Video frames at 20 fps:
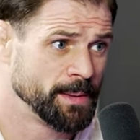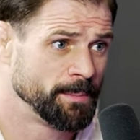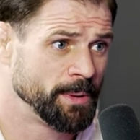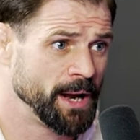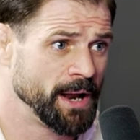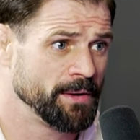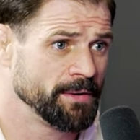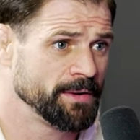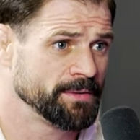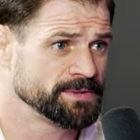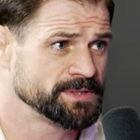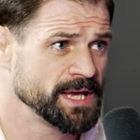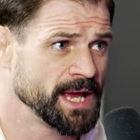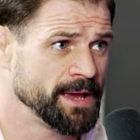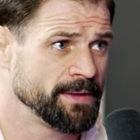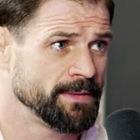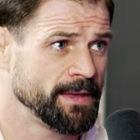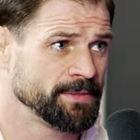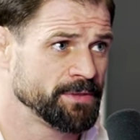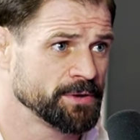But I was
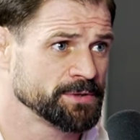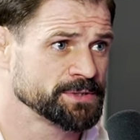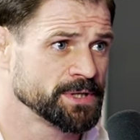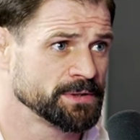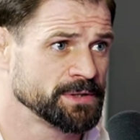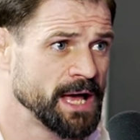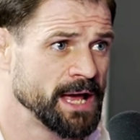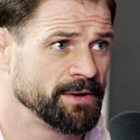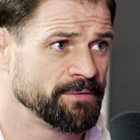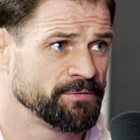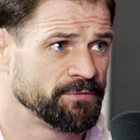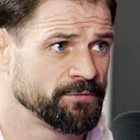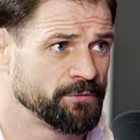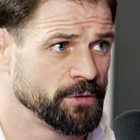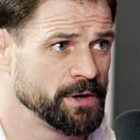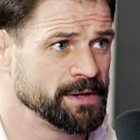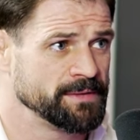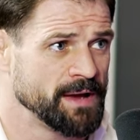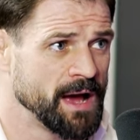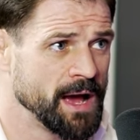saying, like, there's a lot of
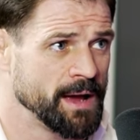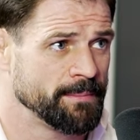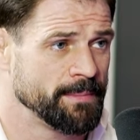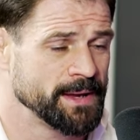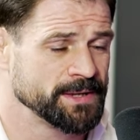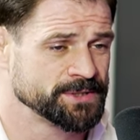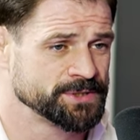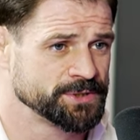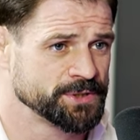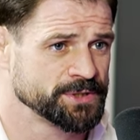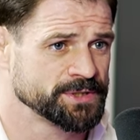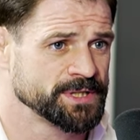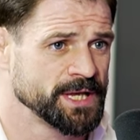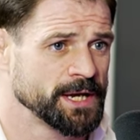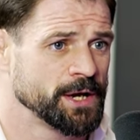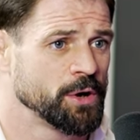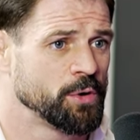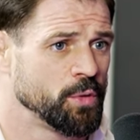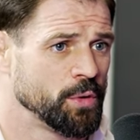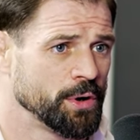free time as just,
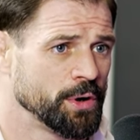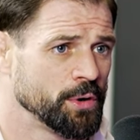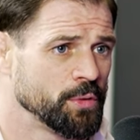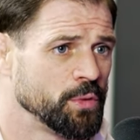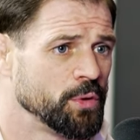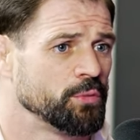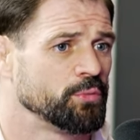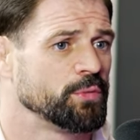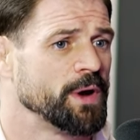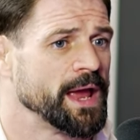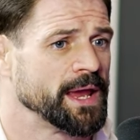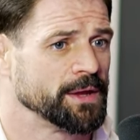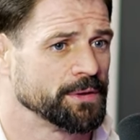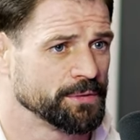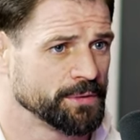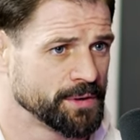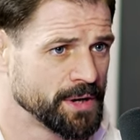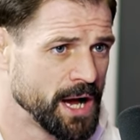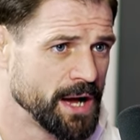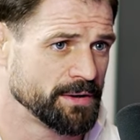like, a quote-unquote
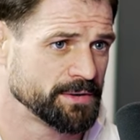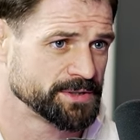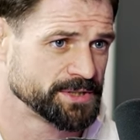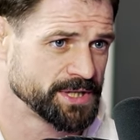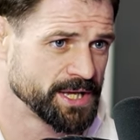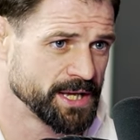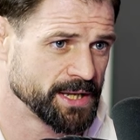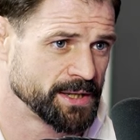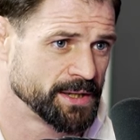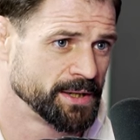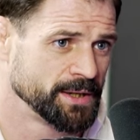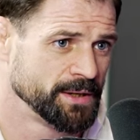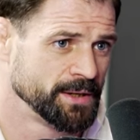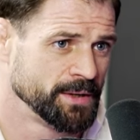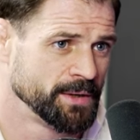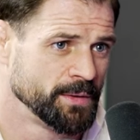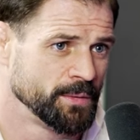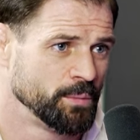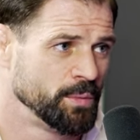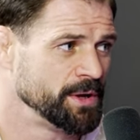regular college kid
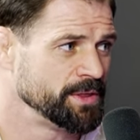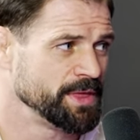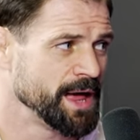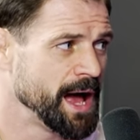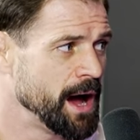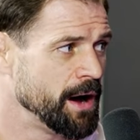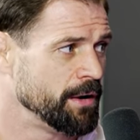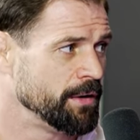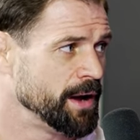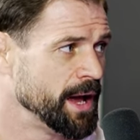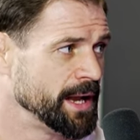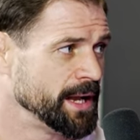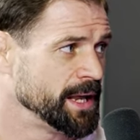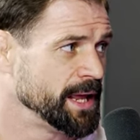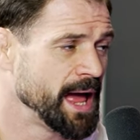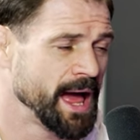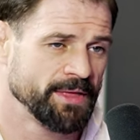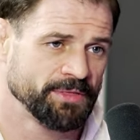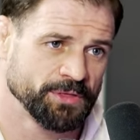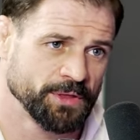without
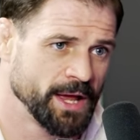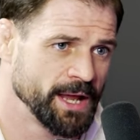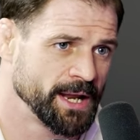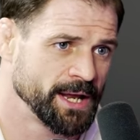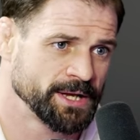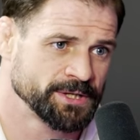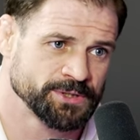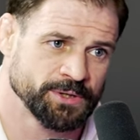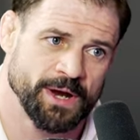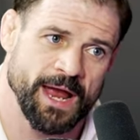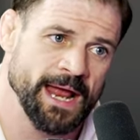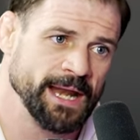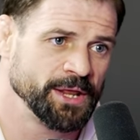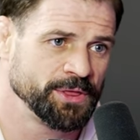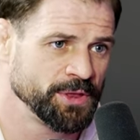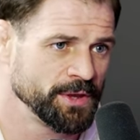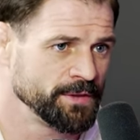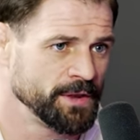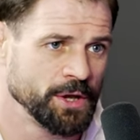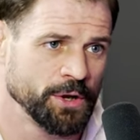any athletics or yeah.
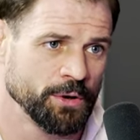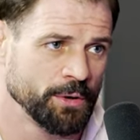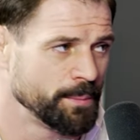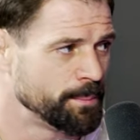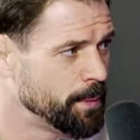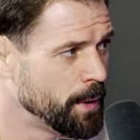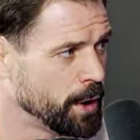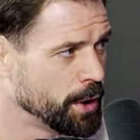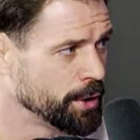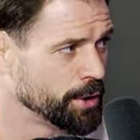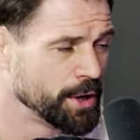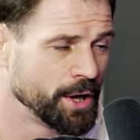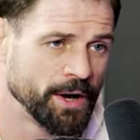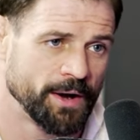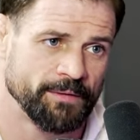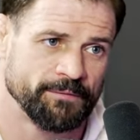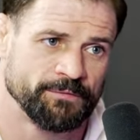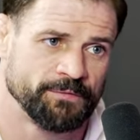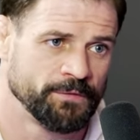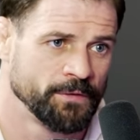anything oh. that you're a part
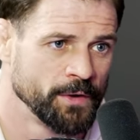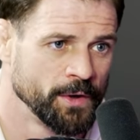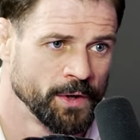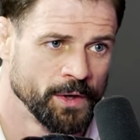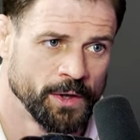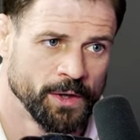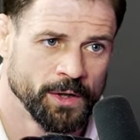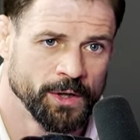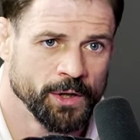of. Yeah.